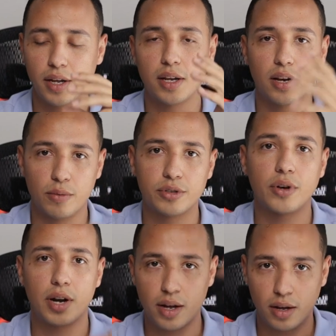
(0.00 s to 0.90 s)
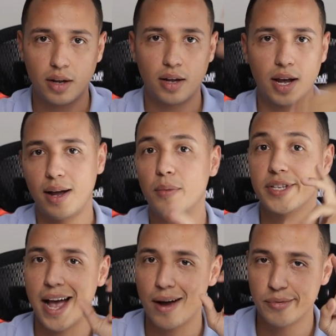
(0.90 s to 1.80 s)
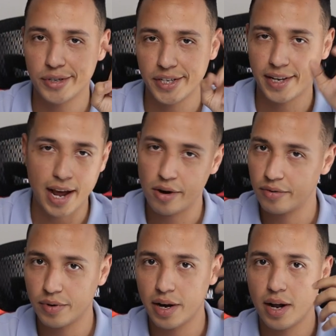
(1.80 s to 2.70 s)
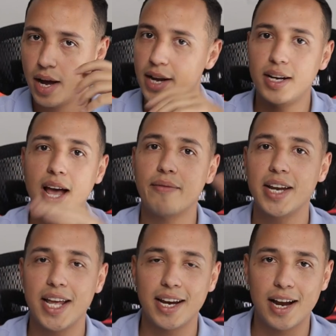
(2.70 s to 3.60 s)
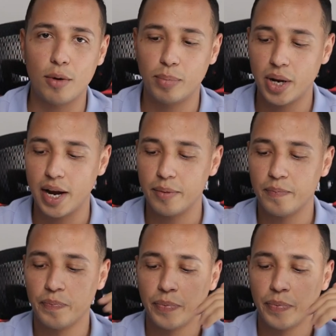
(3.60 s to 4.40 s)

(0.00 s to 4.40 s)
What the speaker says: Thinking it was gonna, I was averaging down, right? I didn't have an in and out plan.